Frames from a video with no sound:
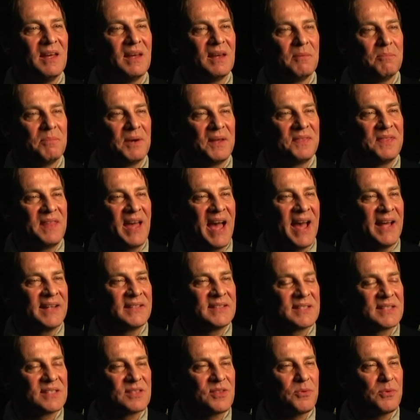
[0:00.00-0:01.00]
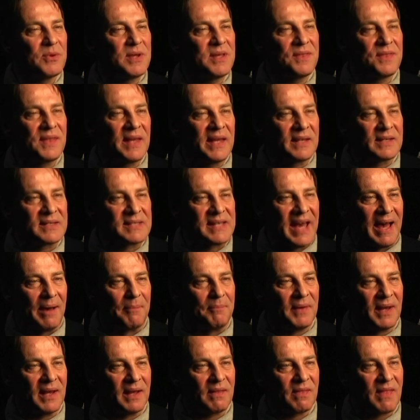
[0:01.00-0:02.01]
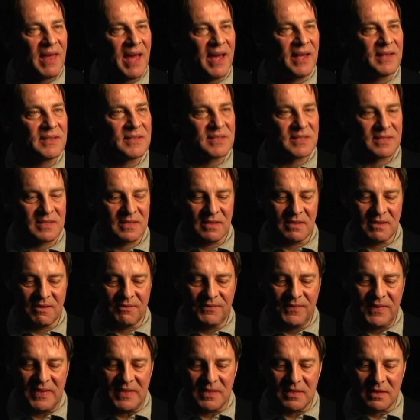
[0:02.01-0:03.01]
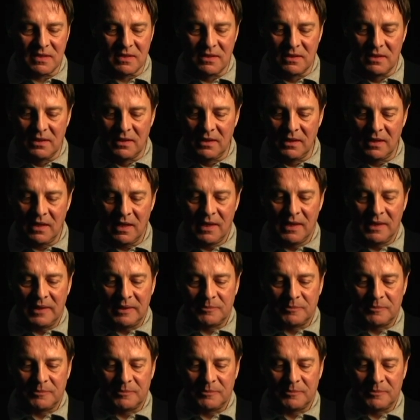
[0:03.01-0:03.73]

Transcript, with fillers: But that's three things happening. That's the physical